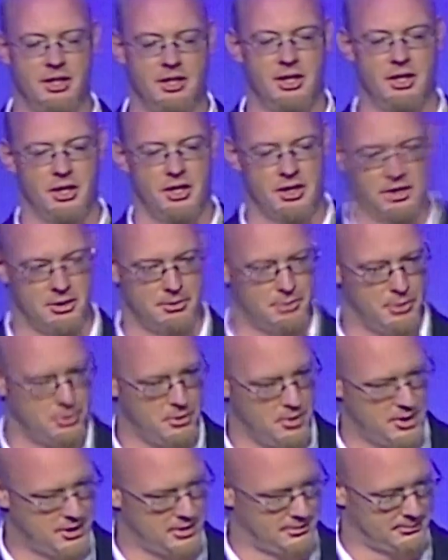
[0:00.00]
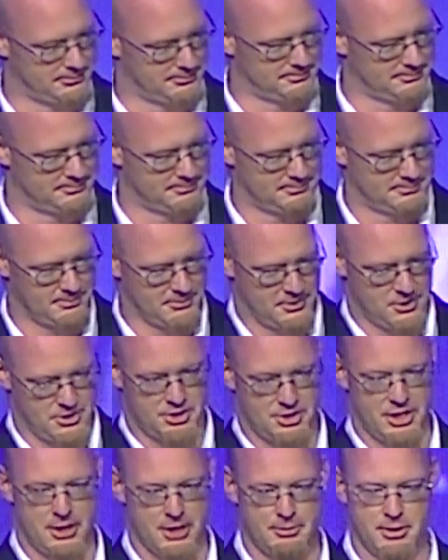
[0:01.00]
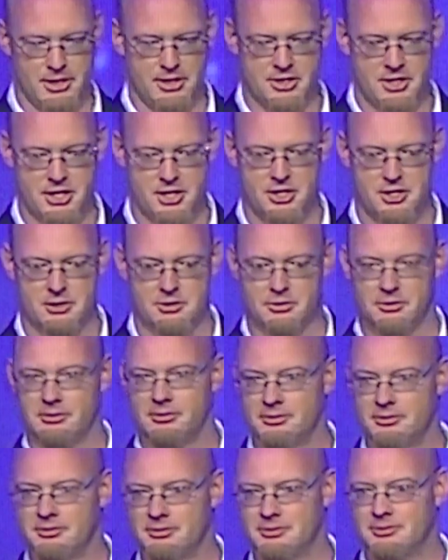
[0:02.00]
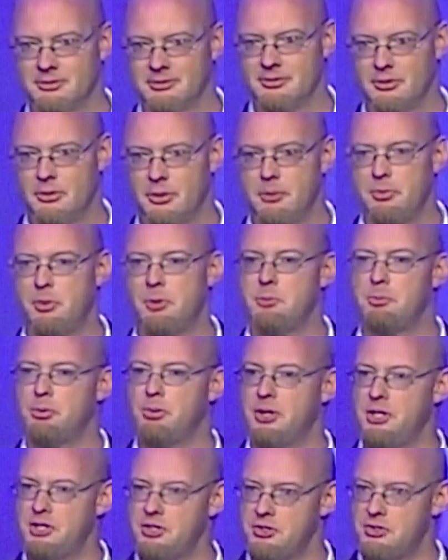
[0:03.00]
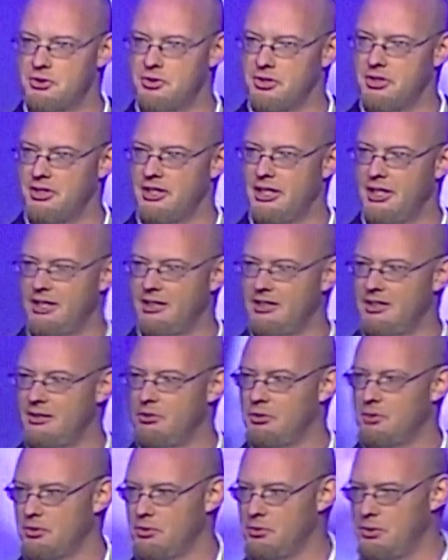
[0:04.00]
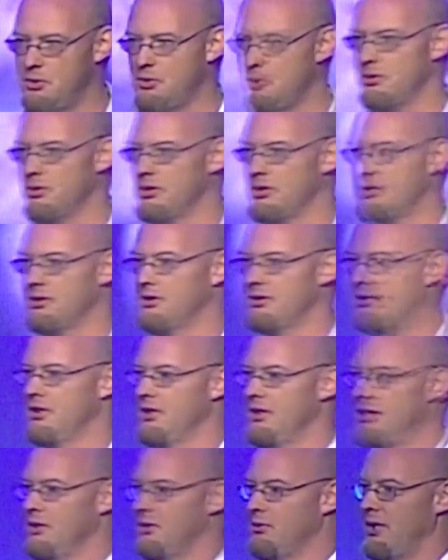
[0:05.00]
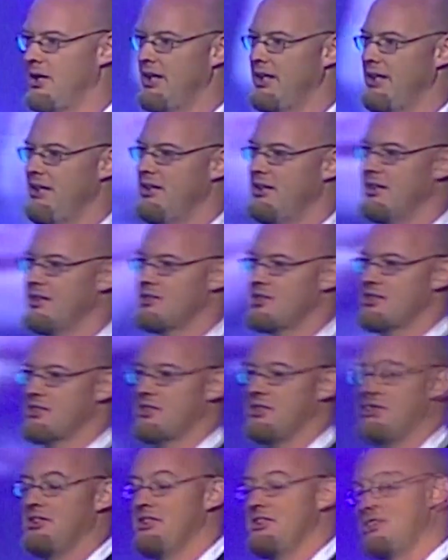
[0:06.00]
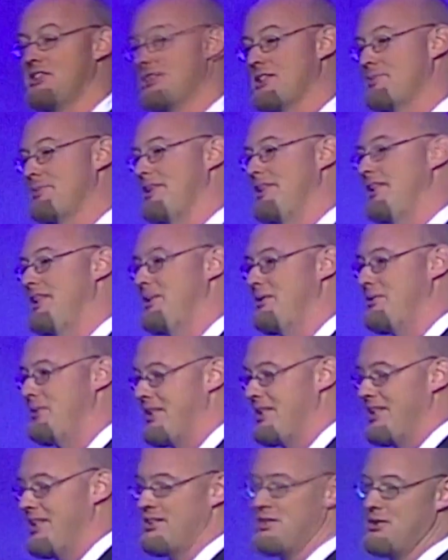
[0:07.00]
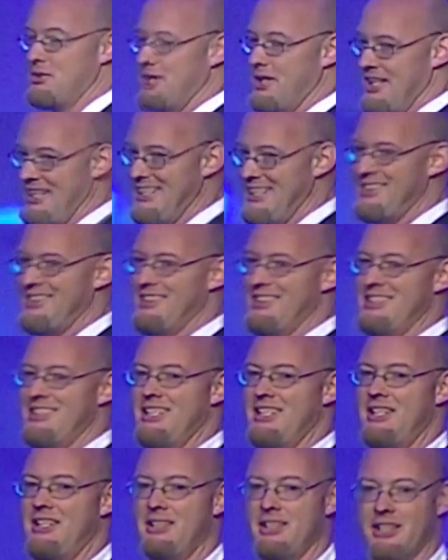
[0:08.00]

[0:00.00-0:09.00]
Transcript: Number 1, stabilization. We put pressure on that wound. Why? Because as long as it's bleeding, we can't do anything to heal it.